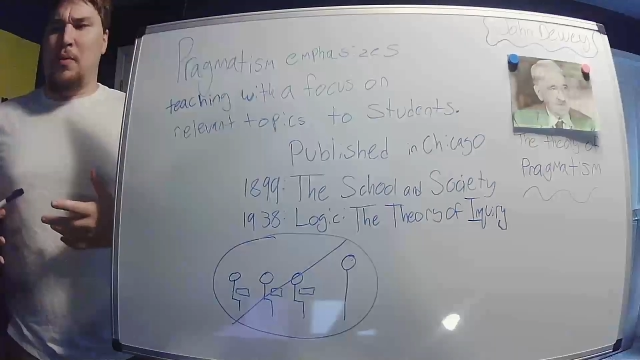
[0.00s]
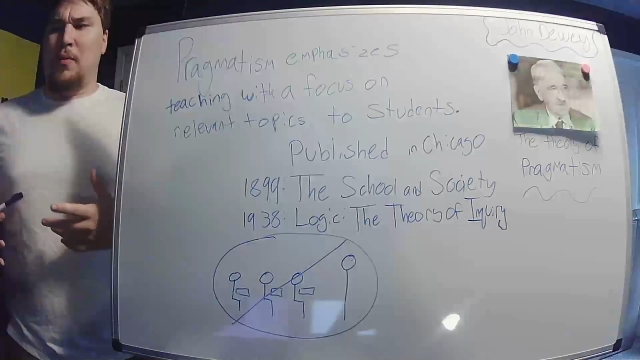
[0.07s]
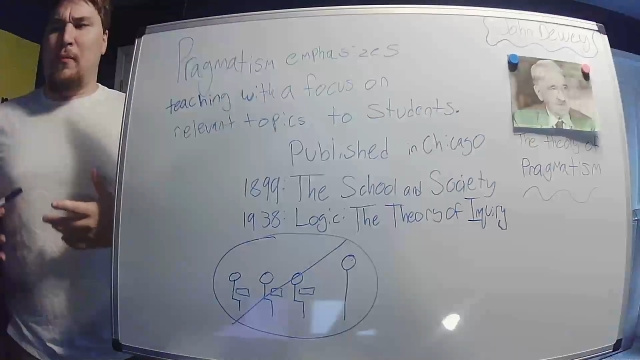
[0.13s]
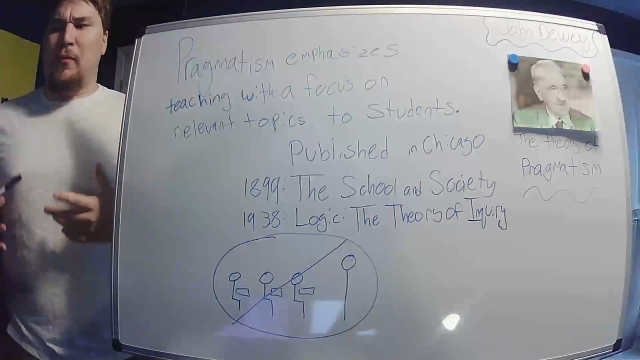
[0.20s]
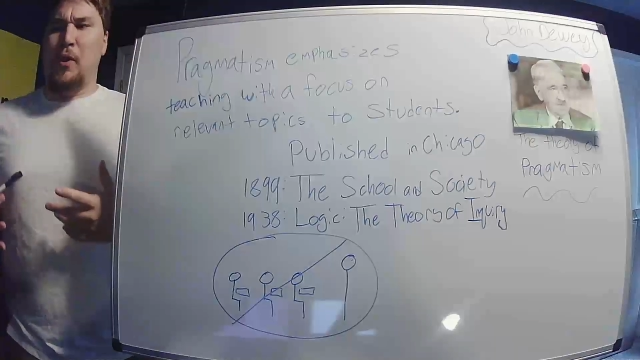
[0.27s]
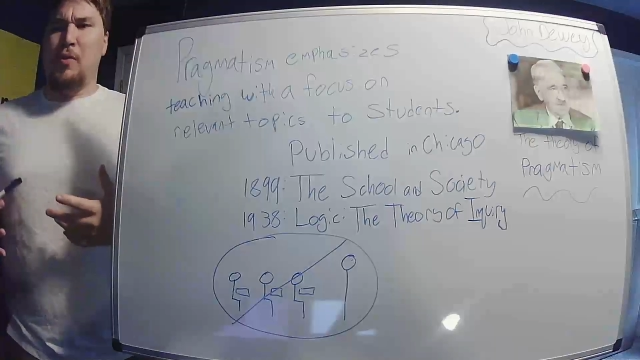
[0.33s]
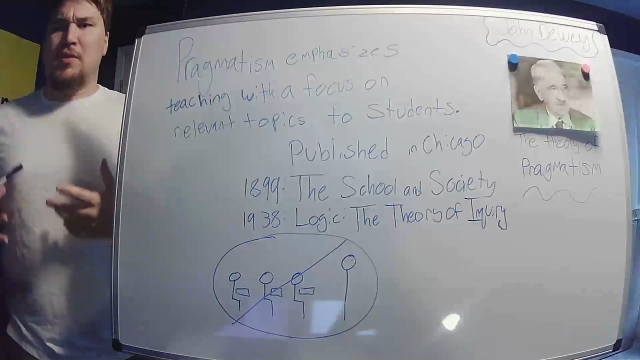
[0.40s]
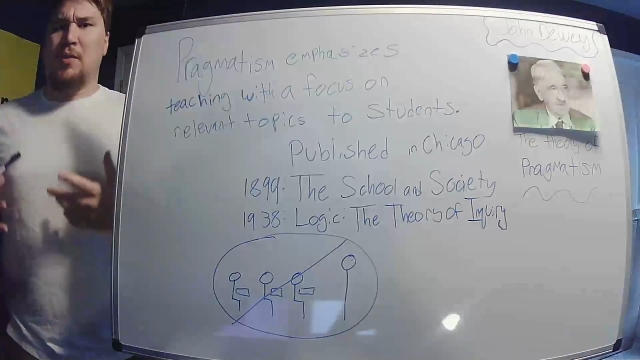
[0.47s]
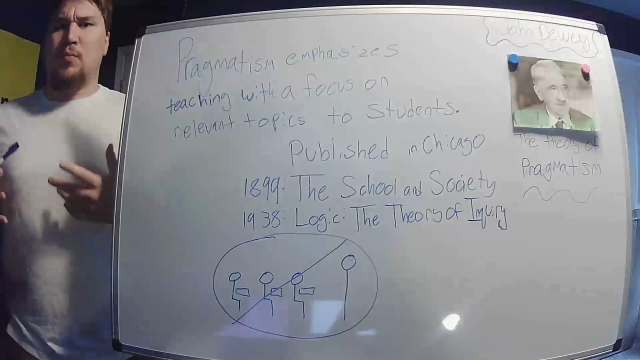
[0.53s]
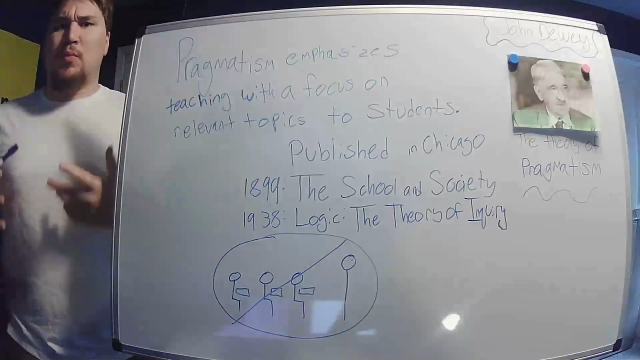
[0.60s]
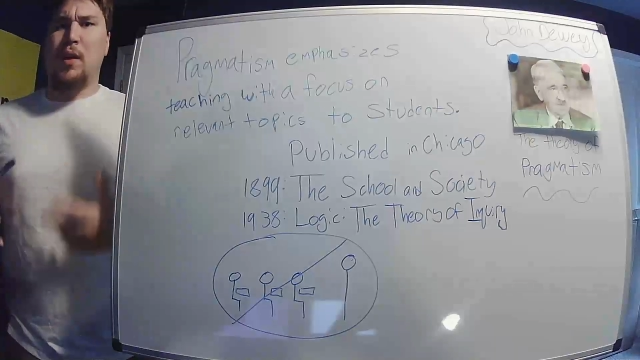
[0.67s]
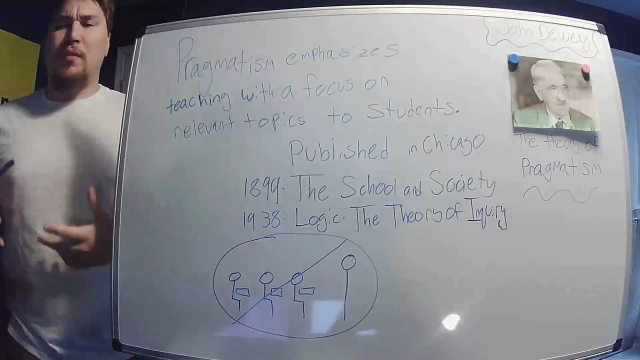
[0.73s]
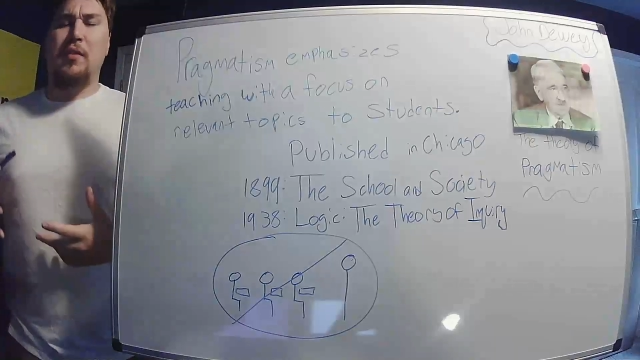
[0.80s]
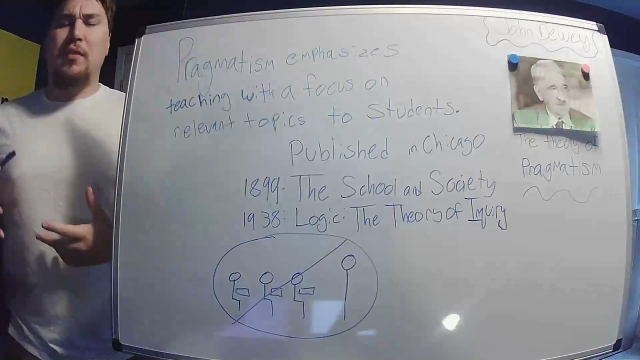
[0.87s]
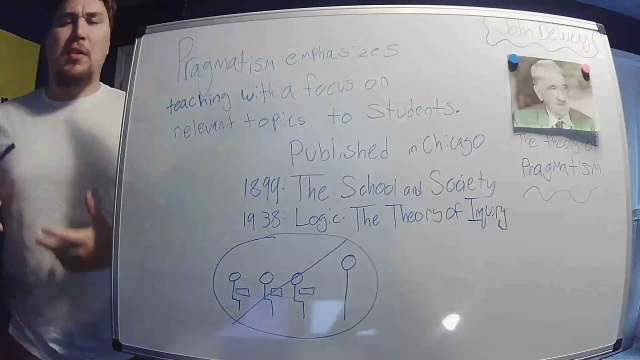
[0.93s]
with a focus
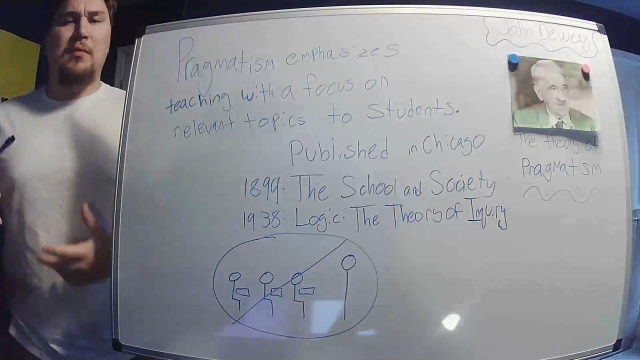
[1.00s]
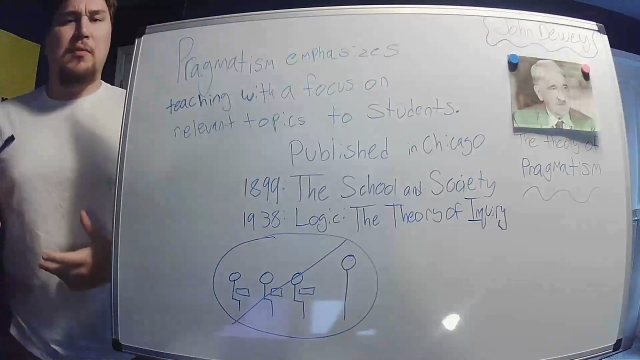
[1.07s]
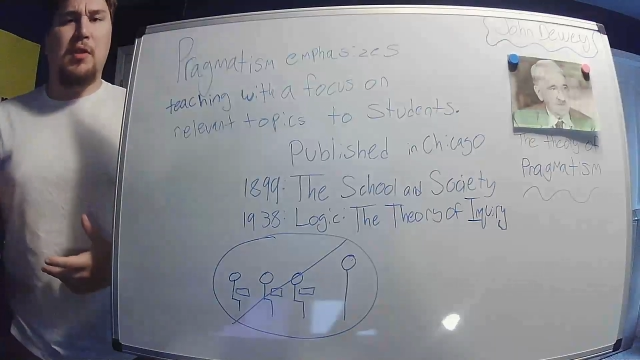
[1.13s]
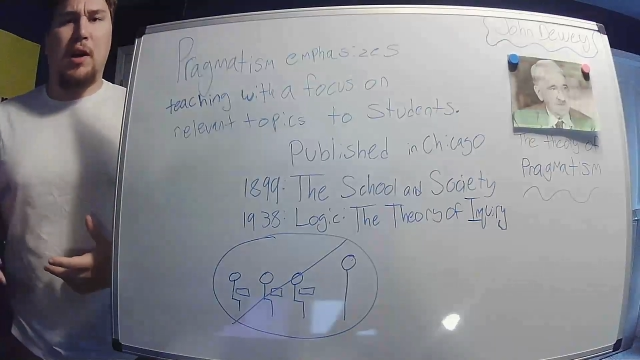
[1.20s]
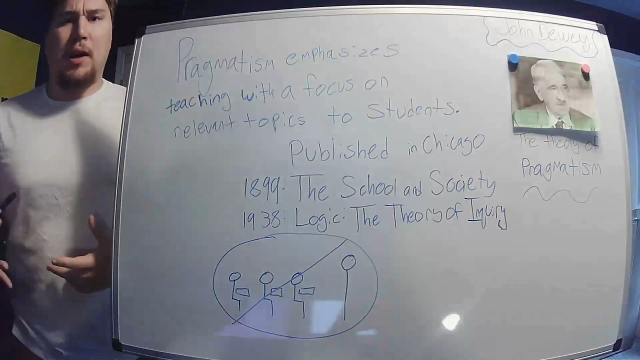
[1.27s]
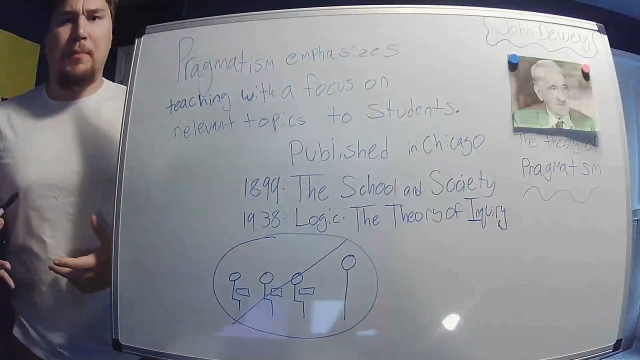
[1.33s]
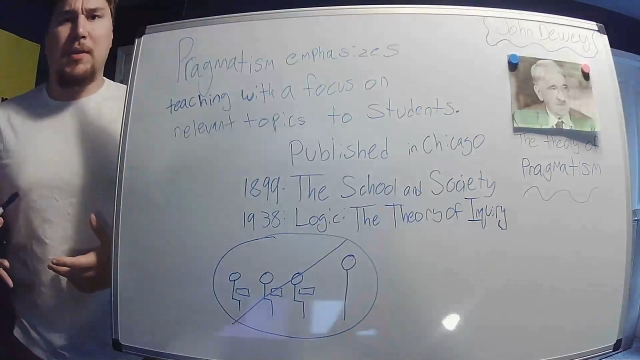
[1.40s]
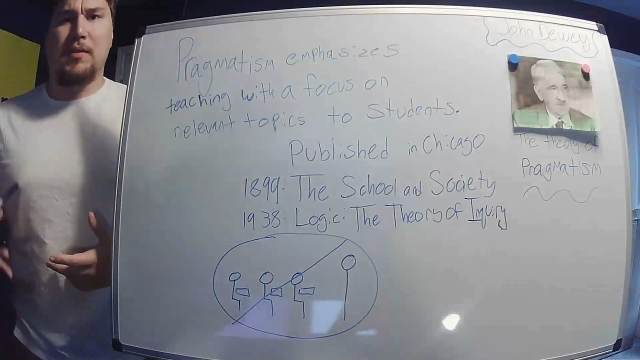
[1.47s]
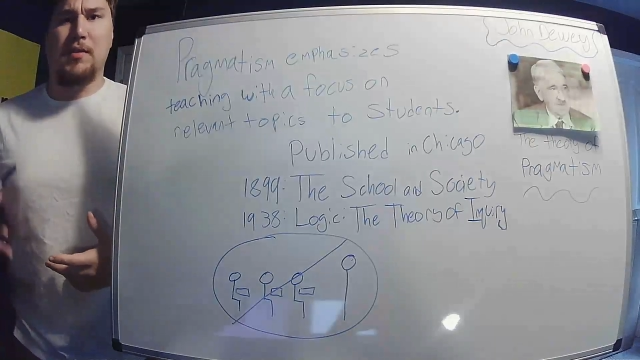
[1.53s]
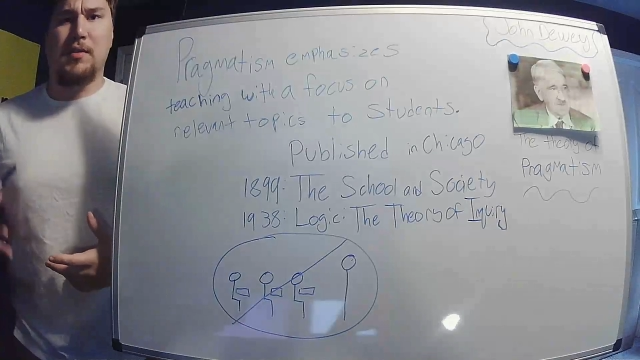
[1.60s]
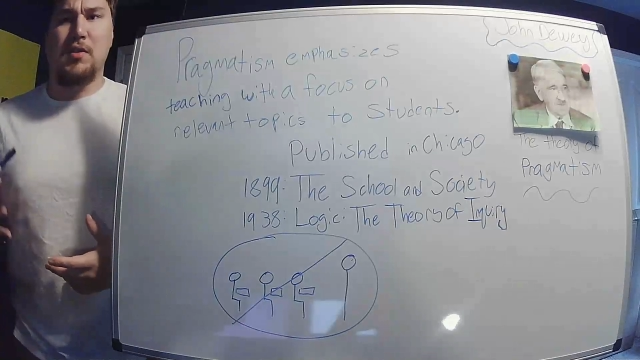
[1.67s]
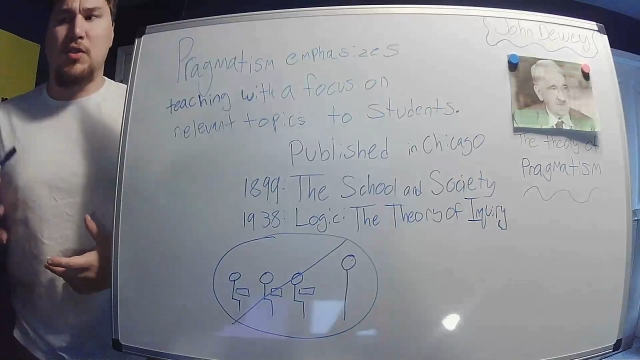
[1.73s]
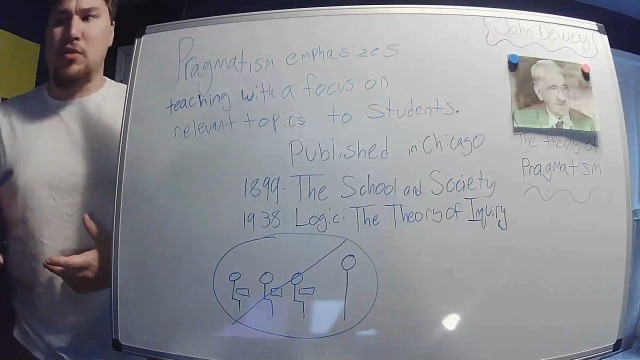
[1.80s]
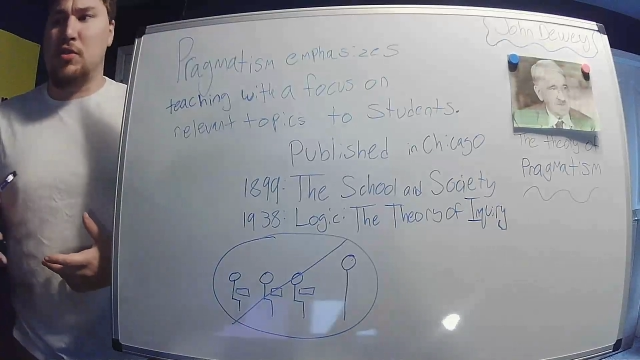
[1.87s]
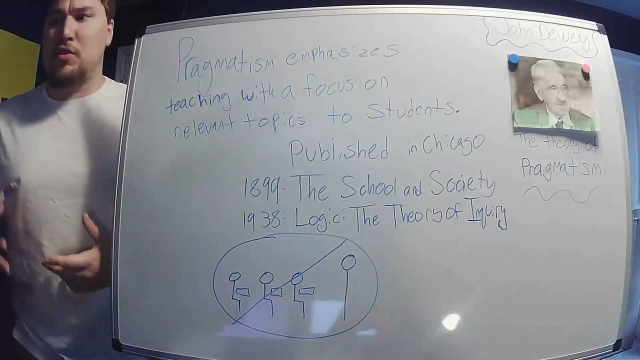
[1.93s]
on relative
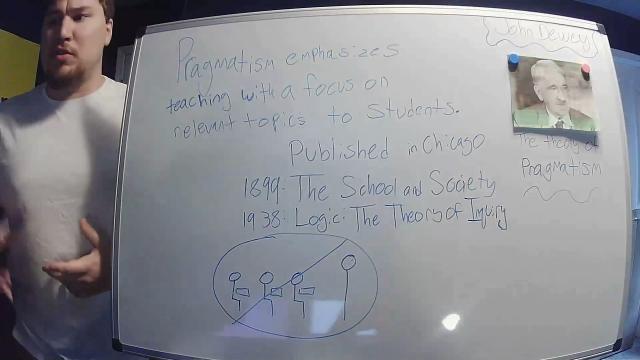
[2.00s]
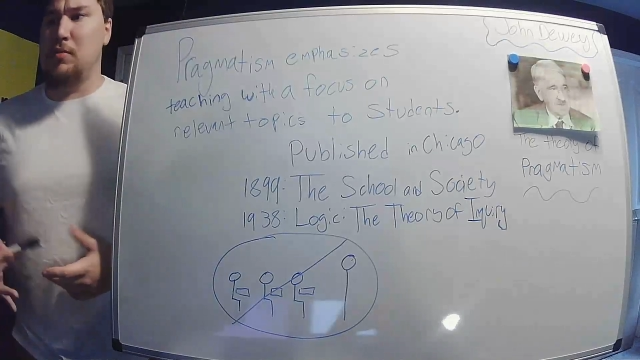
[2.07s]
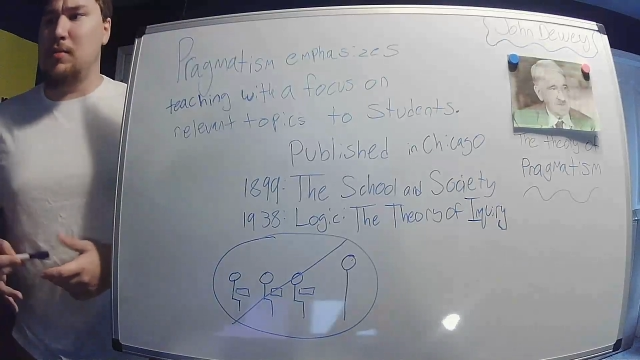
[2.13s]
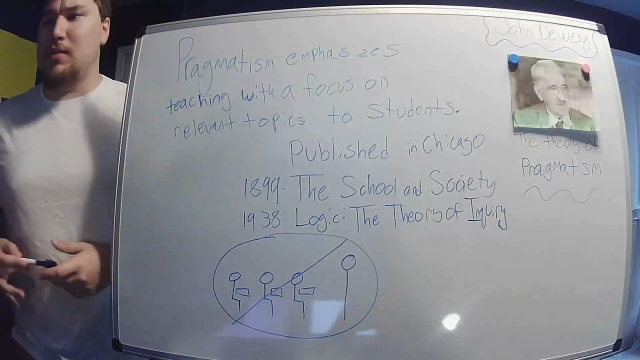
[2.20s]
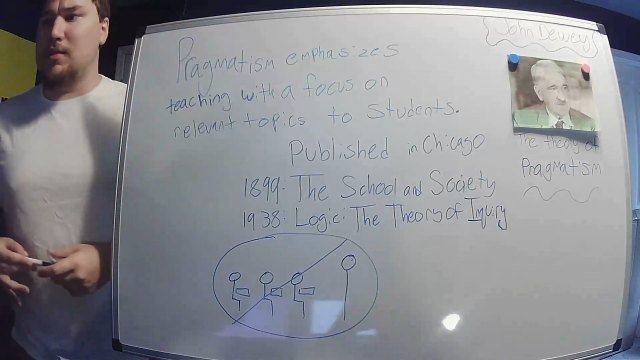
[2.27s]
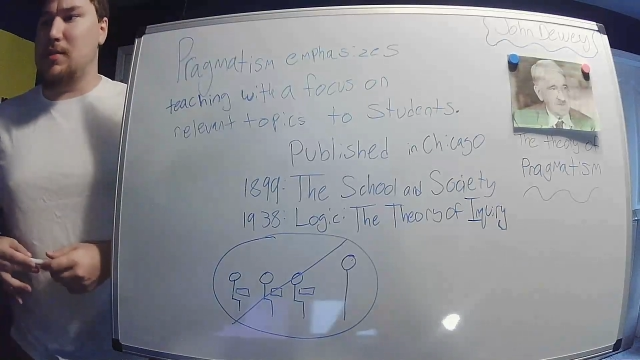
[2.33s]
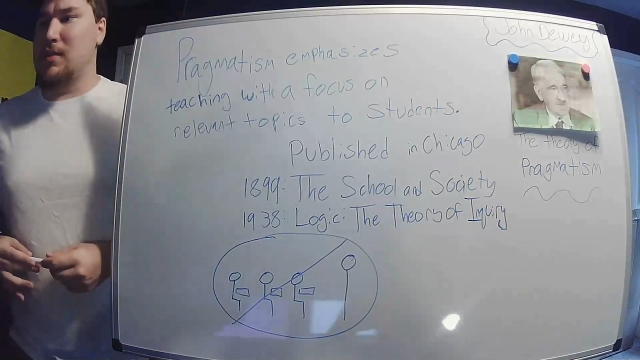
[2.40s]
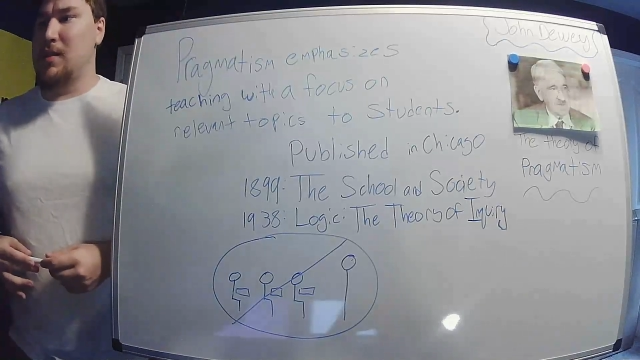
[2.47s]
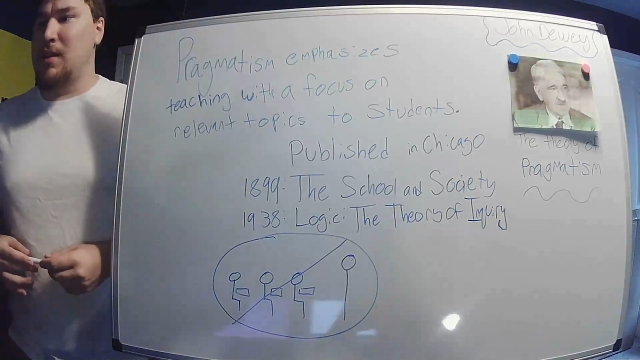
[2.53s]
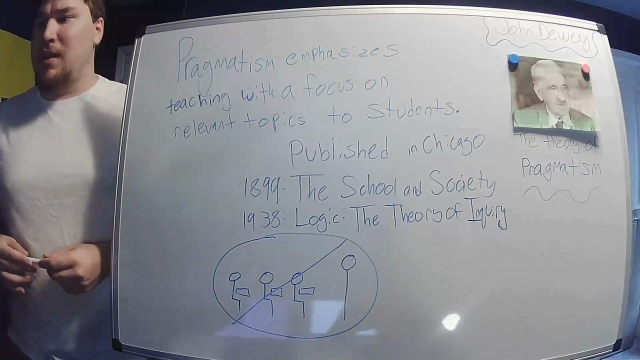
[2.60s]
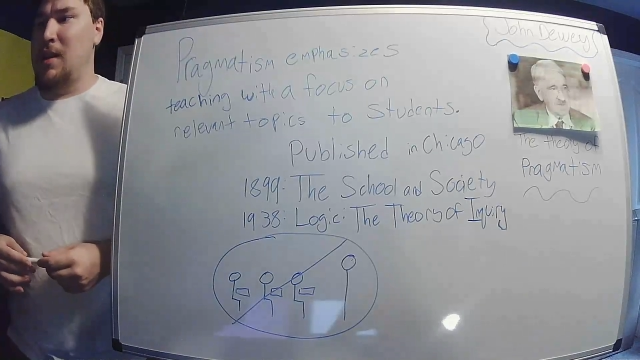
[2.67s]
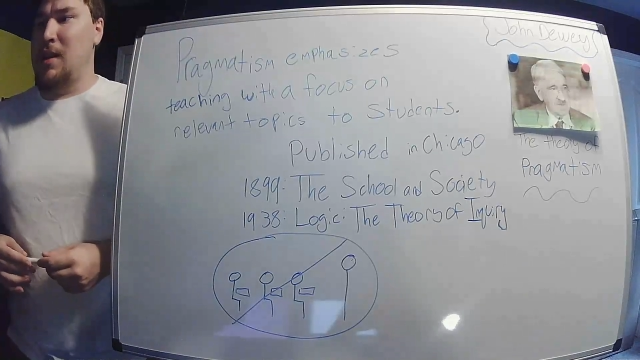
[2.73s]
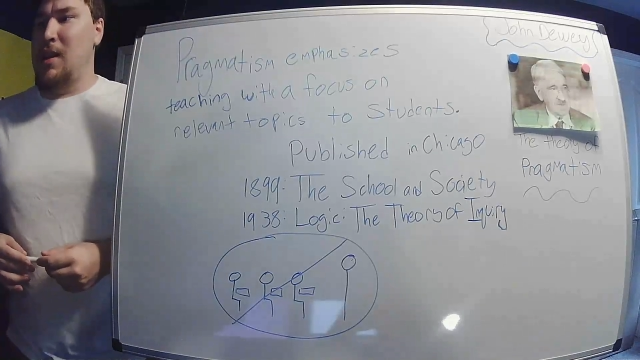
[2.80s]
topics to students.